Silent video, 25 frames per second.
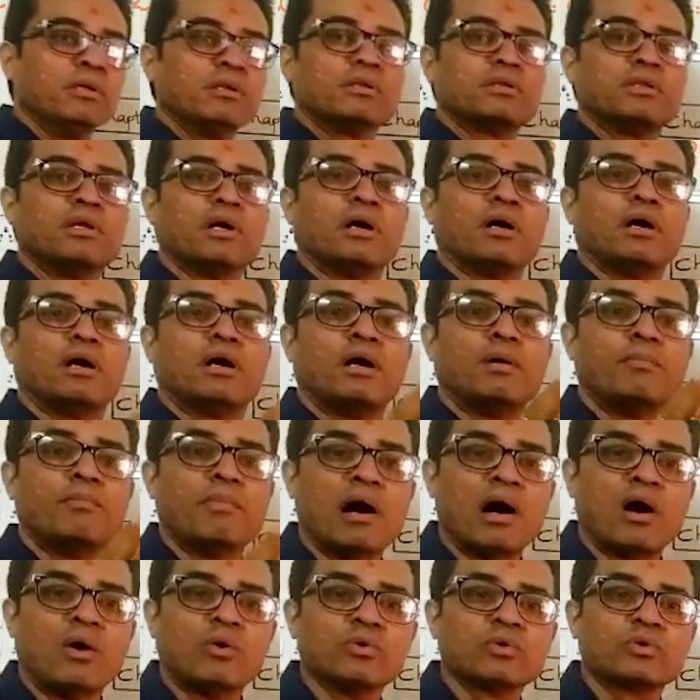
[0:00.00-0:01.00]
The
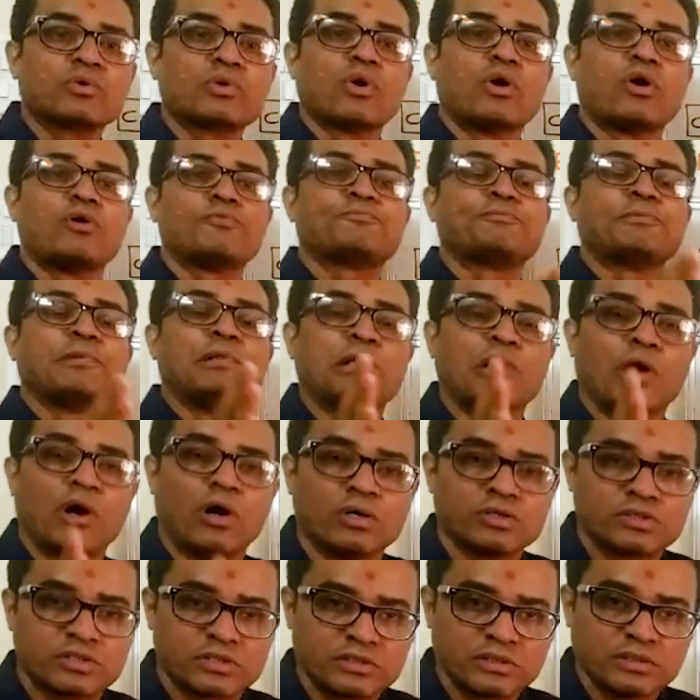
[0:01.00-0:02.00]
amount of
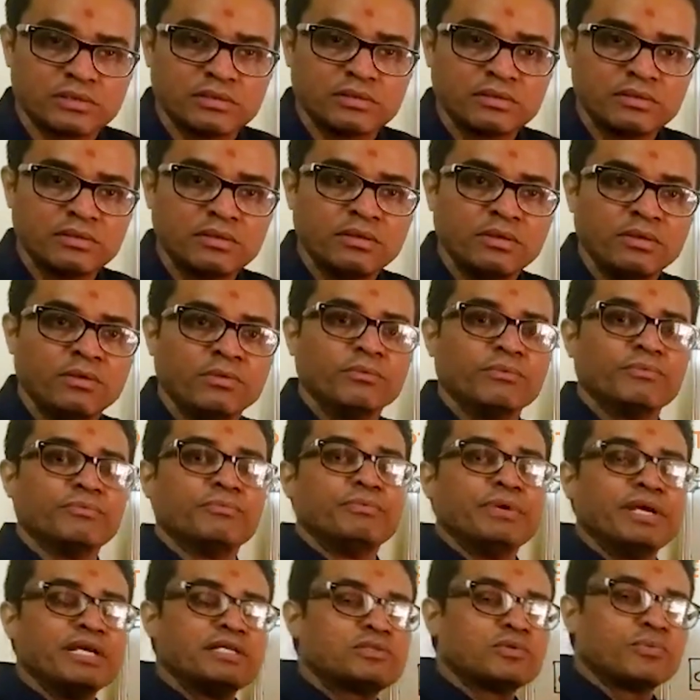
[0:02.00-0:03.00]
loss
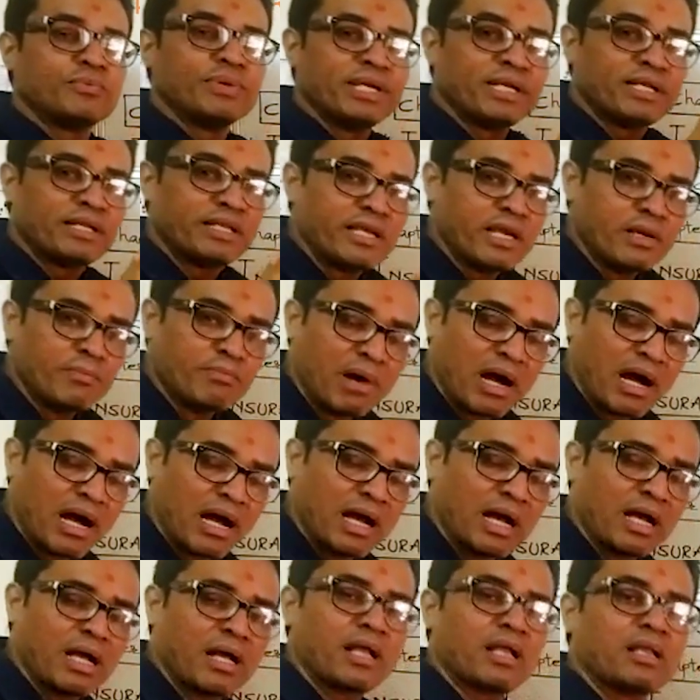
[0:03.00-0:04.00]
which we
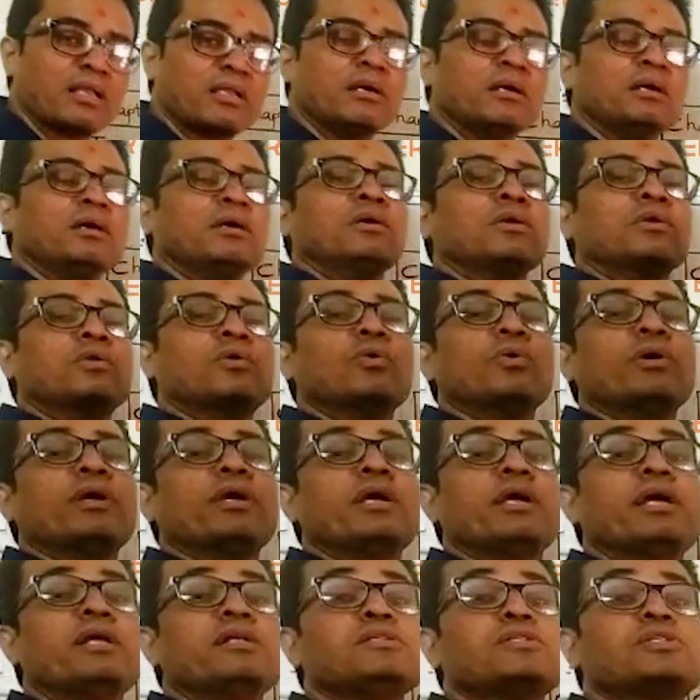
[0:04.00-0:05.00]
demand to
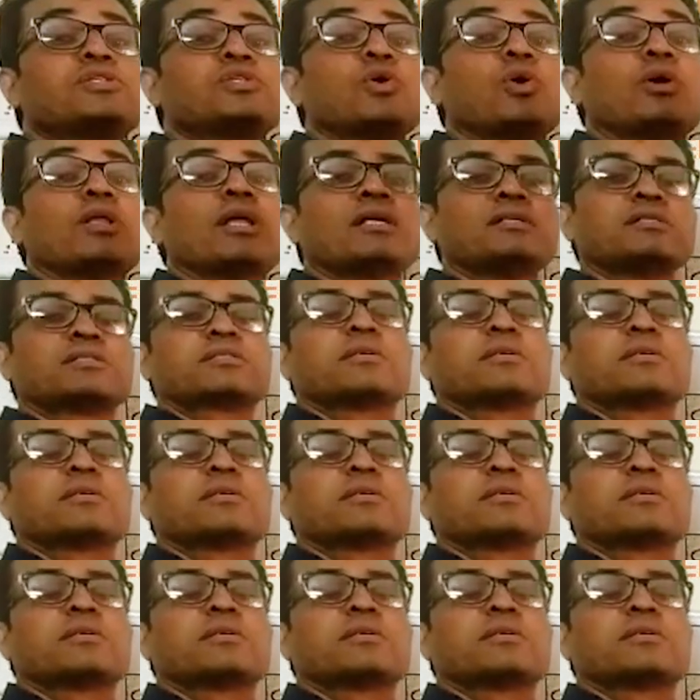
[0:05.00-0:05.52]
insurance